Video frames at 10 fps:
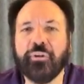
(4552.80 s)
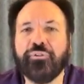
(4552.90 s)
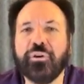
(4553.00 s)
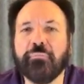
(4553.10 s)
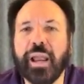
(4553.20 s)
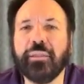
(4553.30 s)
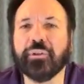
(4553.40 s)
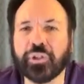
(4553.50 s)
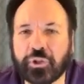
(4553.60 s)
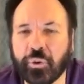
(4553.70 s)
Have you
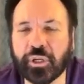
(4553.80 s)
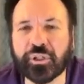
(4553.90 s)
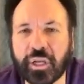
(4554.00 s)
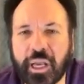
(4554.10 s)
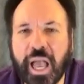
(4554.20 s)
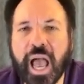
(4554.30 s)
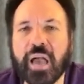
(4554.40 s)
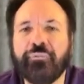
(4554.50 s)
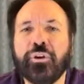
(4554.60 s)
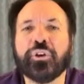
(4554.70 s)
made the choice?
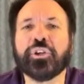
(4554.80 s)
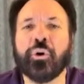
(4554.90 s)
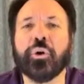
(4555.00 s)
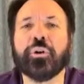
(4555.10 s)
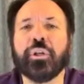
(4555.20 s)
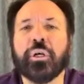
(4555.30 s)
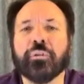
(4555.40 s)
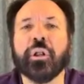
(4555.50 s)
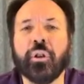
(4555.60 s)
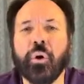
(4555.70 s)
Have you sought
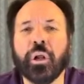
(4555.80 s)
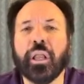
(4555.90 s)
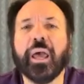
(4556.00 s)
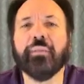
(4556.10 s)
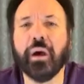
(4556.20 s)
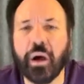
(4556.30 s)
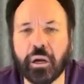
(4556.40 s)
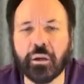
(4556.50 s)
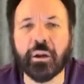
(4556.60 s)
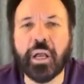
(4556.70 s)
the Lord and the
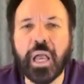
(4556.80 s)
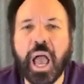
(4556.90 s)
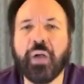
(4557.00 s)
hunger?